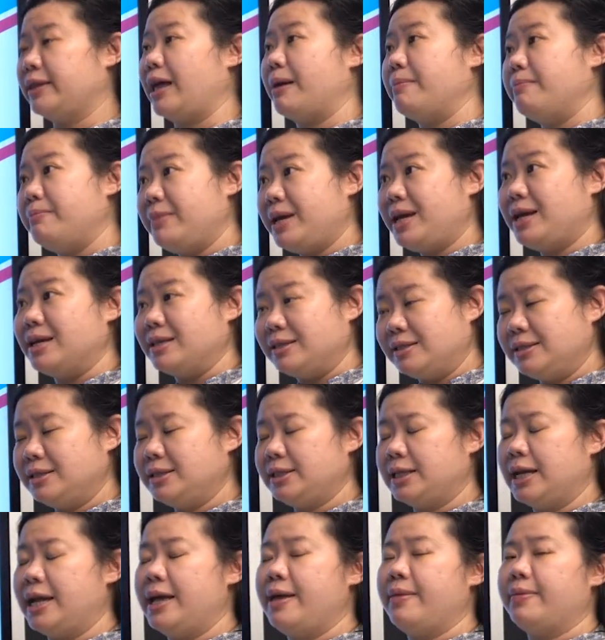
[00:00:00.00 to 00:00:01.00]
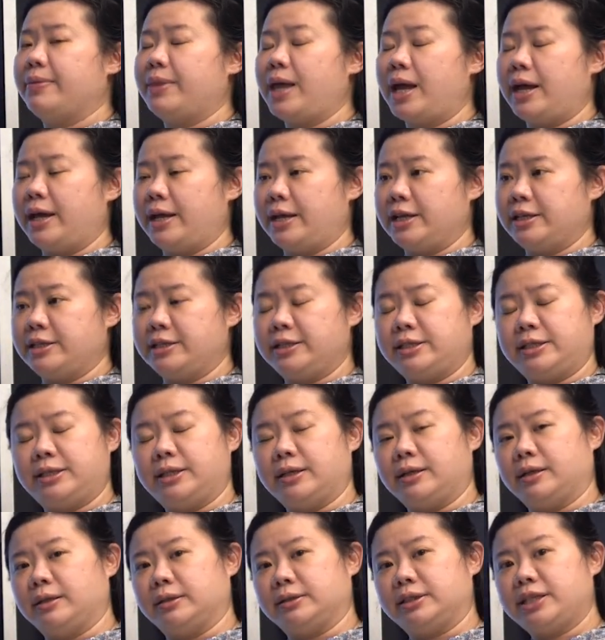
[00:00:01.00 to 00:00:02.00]
that means that is
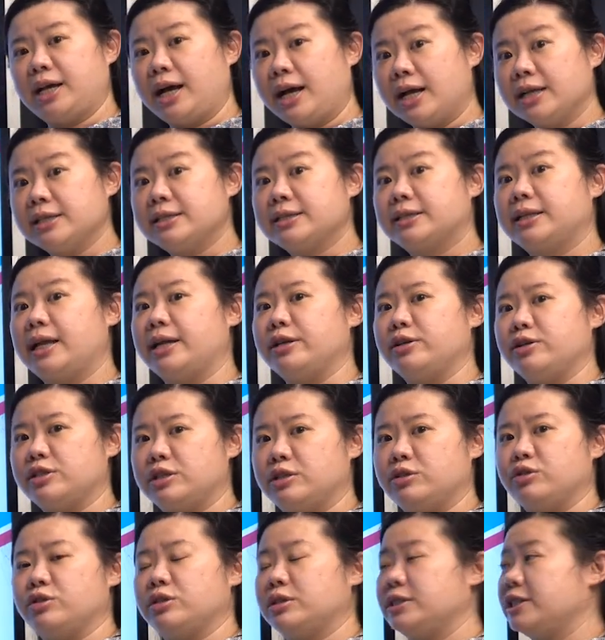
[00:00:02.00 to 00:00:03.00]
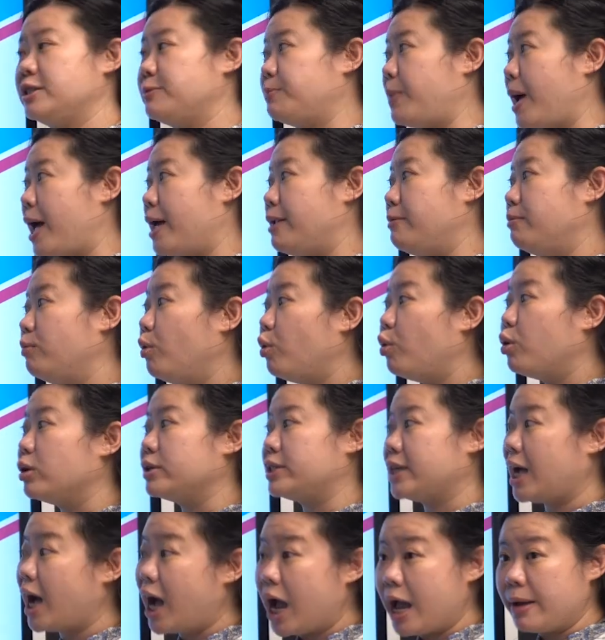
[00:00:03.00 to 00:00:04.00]
the task that you should spend more
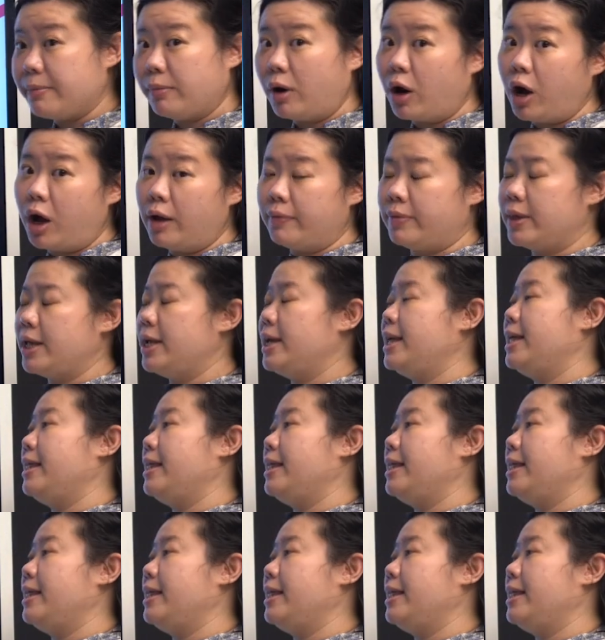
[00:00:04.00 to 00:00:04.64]
time on.